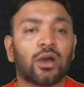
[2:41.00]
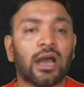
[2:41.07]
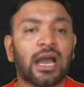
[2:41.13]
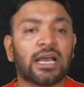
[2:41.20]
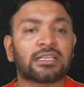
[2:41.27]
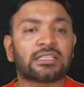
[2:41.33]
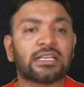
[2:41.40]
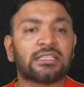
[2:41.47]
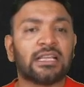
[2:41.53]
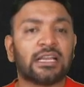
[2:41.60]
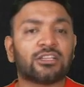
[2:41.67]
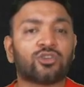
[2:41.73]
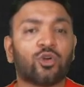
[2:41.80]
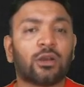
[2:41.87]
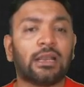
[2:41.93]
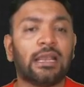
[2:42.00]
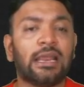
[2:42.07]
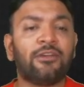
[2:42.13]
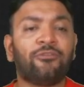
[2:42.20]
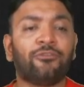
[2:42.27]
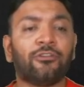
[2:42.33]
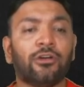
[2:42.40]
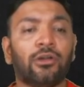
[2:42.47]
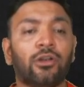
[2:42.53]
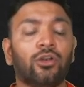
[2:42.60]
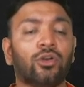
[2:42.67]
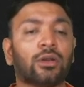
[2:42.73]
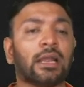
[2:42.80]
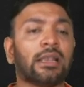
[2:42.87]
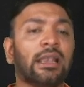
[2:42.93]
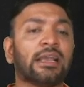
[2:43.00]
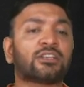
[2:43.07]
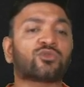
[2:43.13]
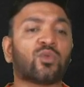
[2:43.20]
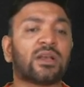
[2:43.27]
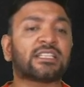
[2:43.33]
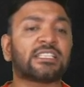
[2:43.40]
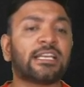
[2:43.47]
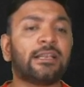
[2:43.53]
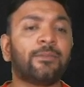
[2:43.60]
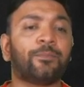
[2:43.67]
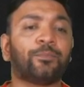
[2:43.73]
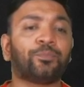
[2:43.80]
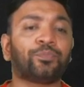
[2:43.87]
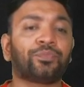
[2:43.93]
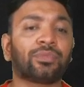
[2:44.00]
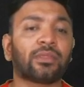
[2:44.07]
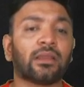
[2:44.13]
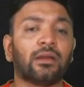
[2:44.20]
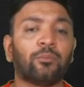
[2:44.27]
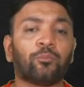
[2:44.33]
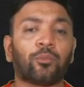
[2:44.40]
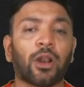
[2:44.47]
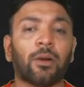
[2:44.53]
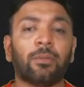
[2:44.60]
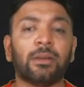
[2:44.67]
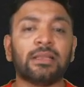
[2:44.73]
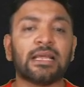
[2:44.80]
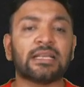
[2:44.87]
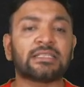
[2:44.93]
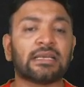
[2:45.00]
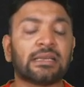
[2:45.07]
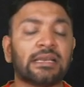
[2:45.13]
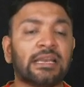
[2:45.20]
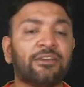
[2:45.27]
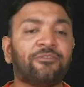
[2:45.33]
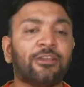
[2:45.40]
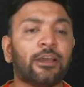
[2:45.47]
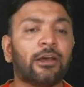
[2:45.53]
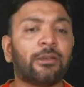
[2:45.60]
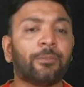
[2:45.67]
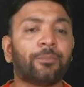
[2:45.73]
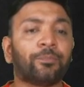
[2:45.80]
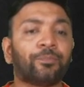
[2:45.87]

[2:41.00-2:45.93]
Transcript: As such, there is no relief. Look at next question. Probably there is a relief here.